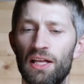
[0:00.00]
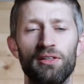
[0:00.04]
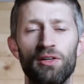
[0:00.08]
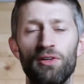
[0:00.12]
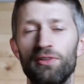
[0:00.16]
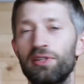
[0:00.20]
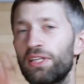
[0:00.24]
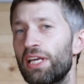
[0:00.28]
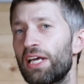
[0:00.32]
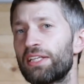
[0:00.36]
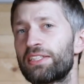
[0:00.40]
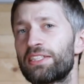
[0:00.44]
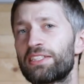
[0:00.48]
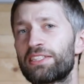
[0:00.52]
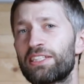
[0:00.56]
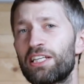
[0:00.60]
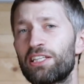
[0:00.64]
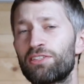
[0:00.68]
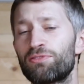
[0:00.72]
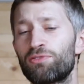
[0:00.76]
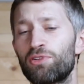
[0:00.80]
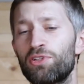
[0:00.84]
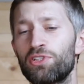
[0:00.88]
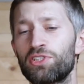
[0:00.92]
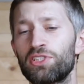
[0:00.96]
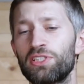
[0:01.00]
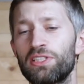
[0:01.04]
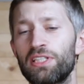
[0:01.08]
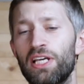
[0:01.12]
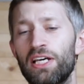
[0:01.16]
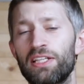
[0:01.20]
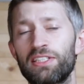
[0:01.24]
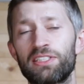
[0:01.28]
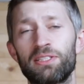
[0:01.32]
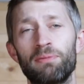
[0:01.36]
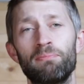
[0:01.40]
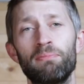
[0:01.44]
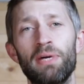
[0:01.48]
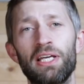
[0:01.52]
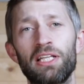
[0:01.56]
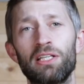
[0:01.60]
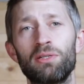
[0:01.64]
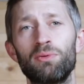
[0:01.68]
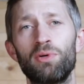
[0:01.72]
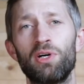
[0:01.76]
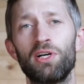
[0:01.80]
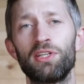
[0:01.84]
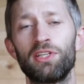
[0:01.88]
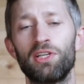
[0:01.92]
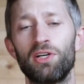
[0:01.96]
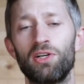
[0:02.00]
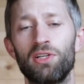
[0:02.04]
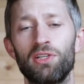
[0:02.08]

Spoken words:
On the SSS version, that's a metal one,